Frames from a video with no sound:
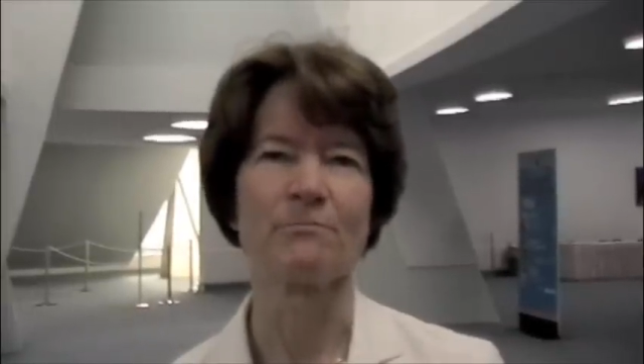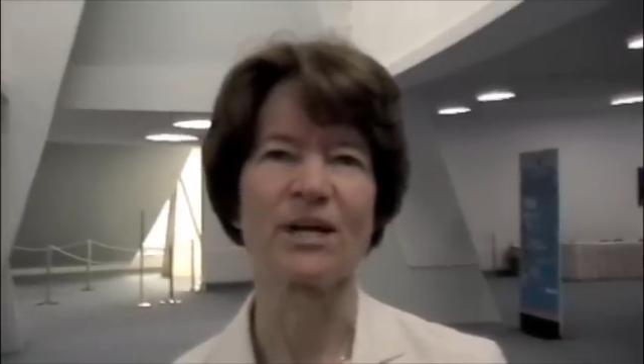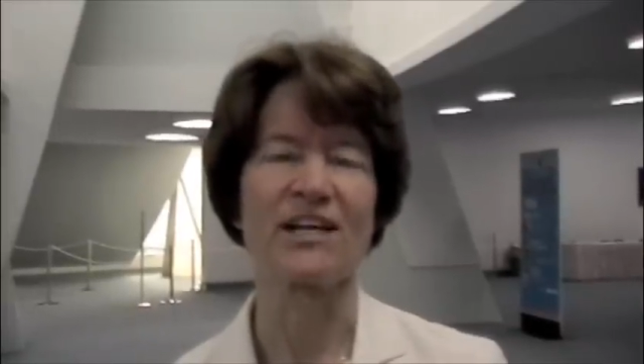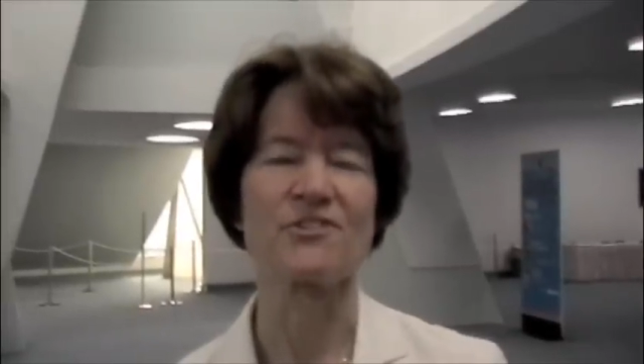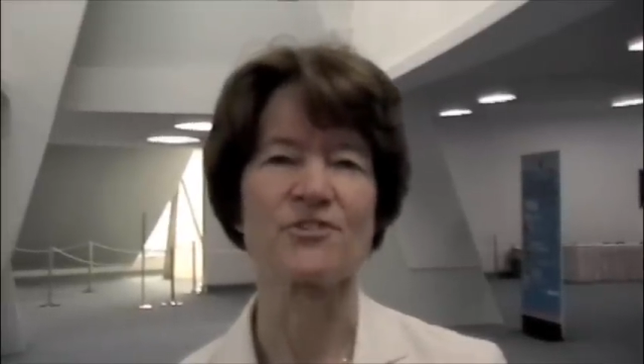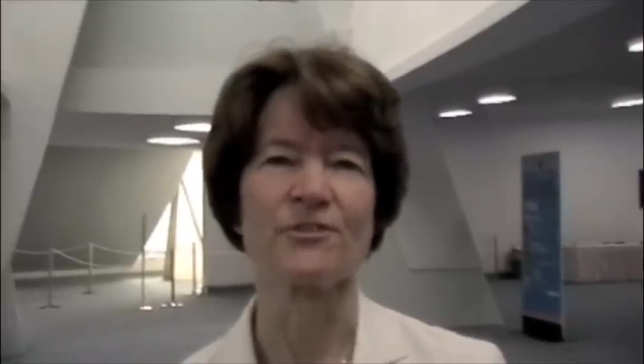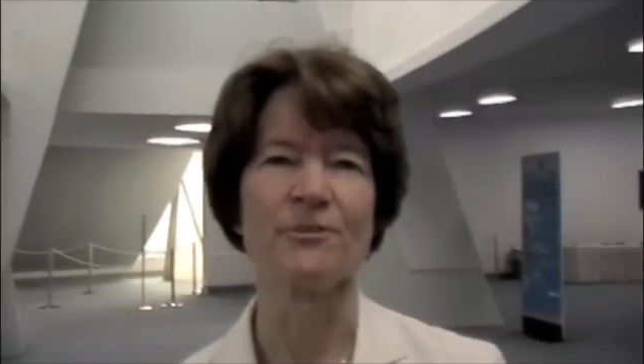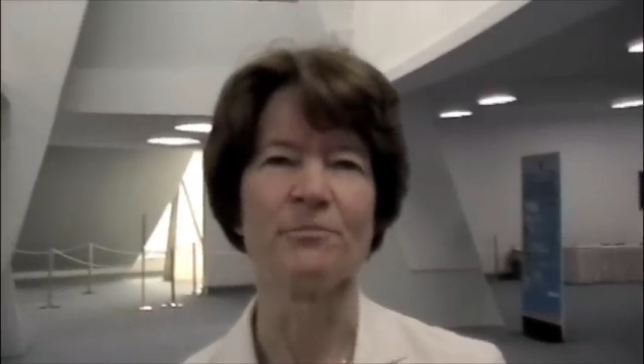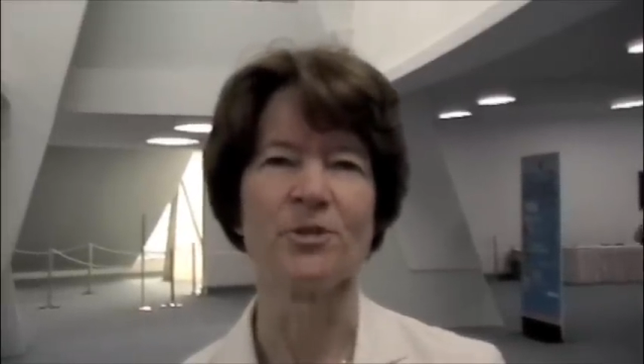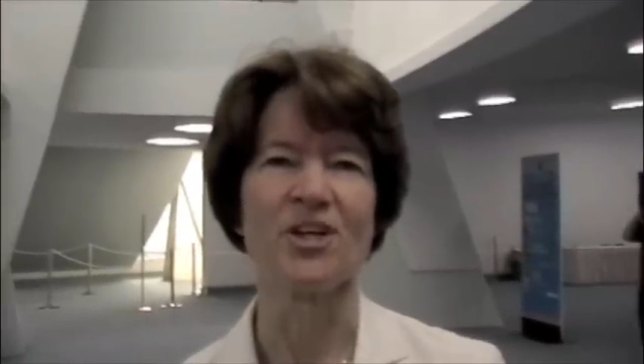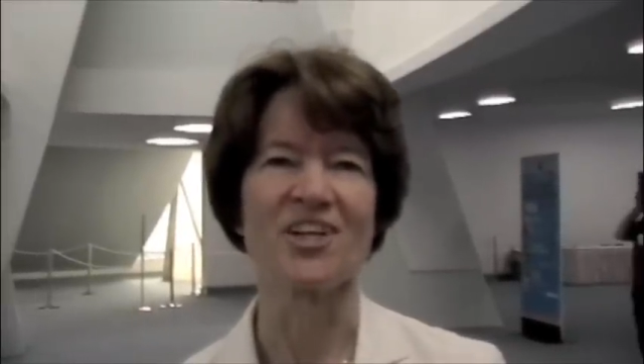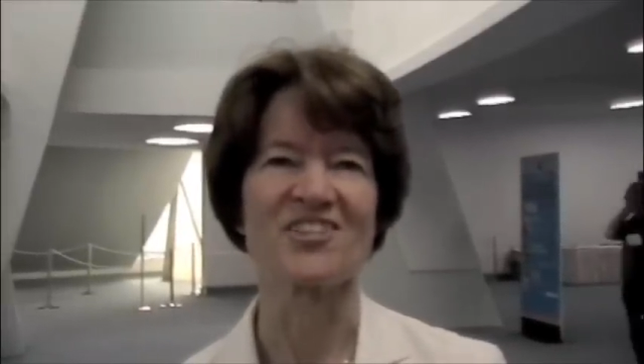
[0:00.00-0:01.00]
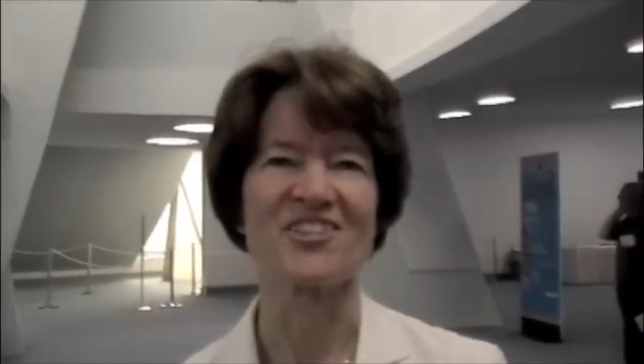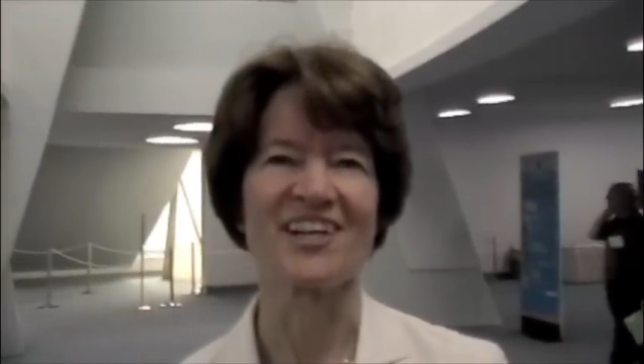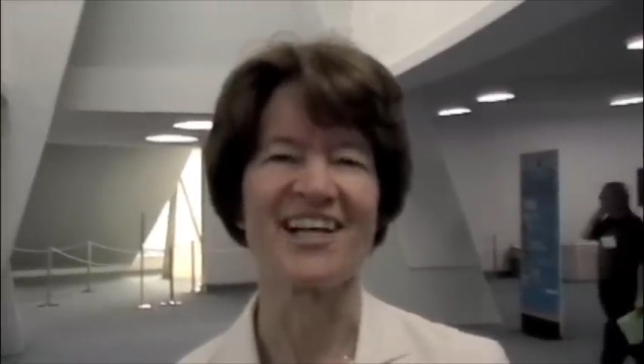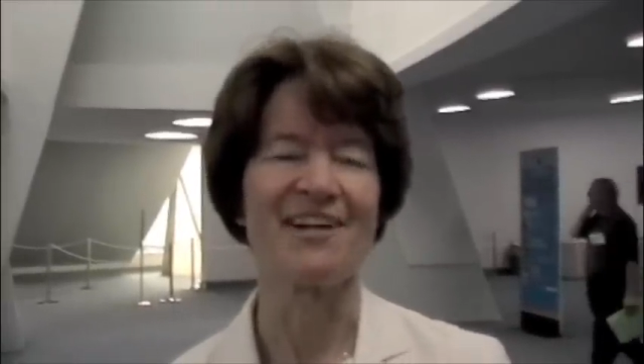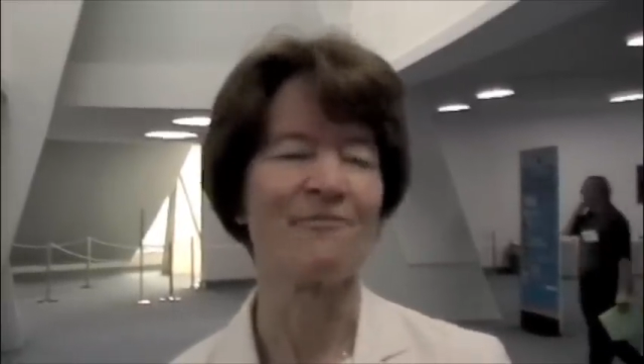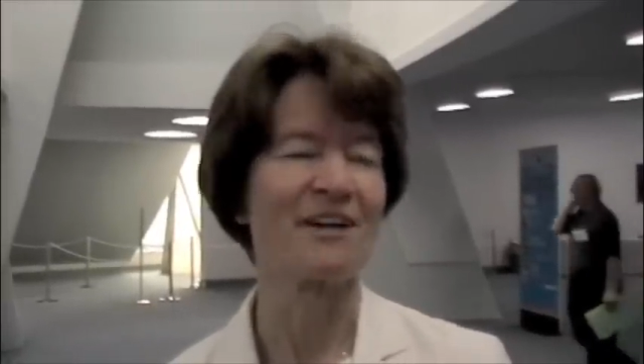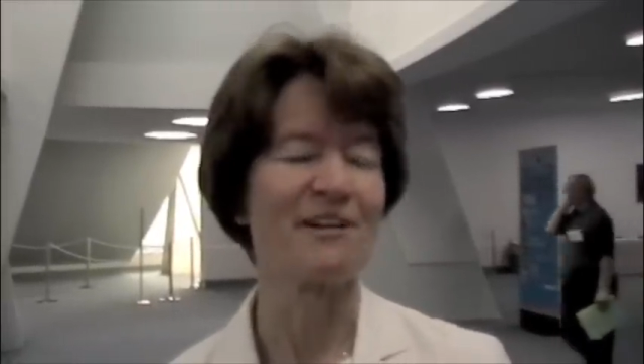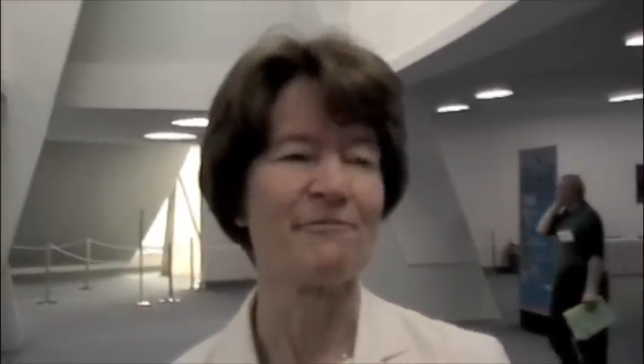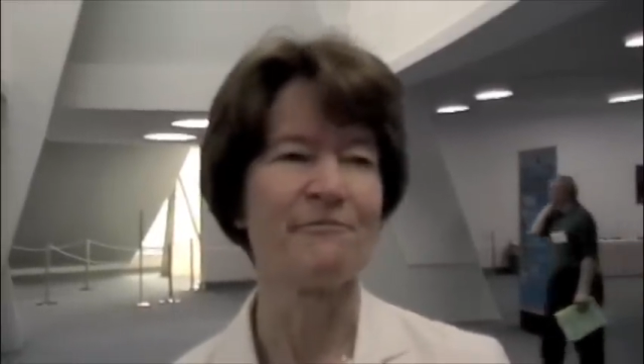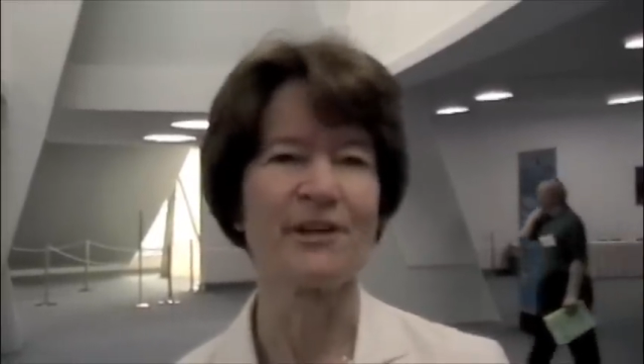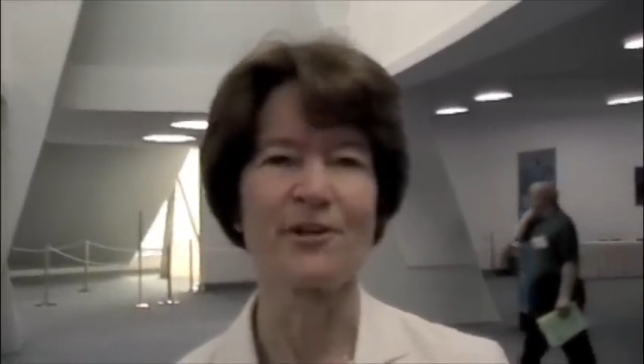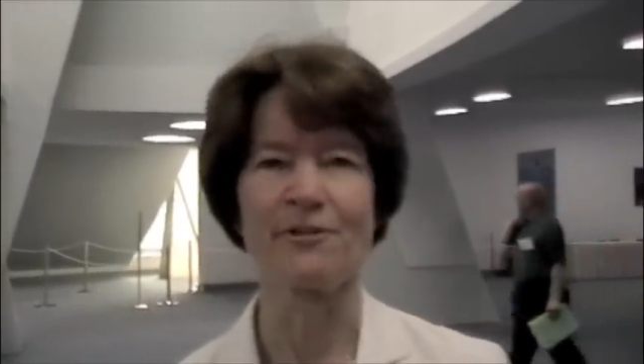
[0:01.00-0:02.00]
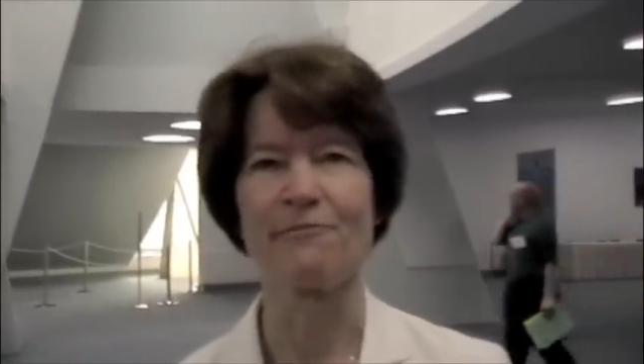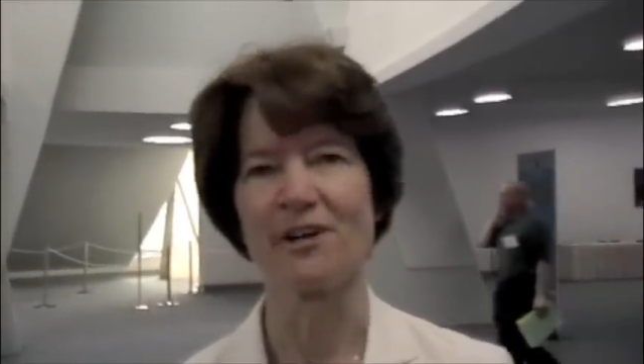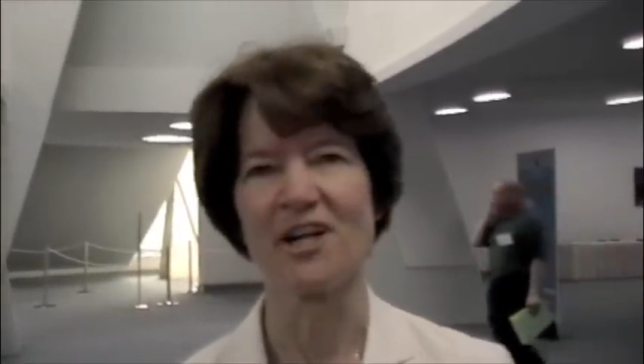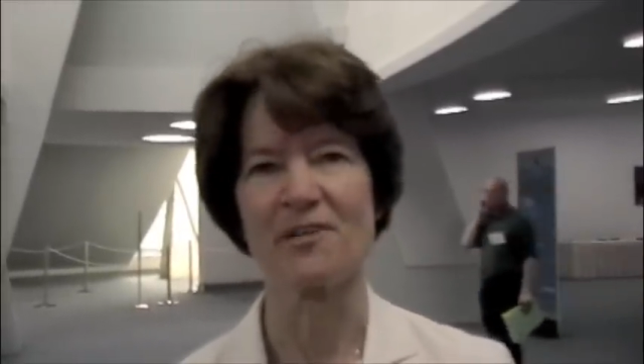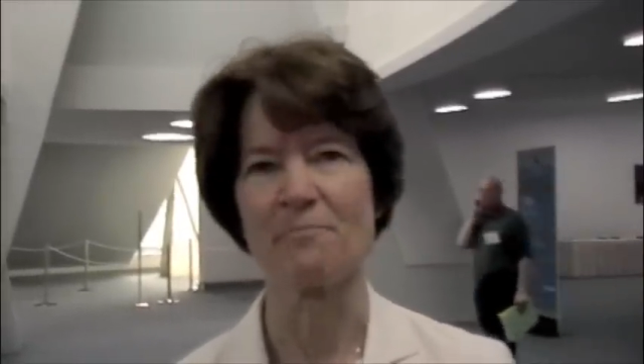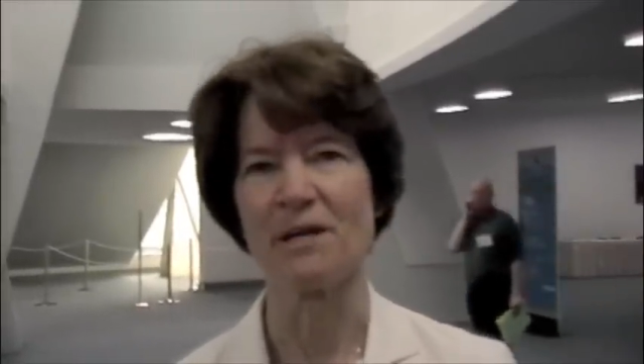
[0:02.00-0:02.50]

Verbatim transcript: browse through books. And I have, I have very fond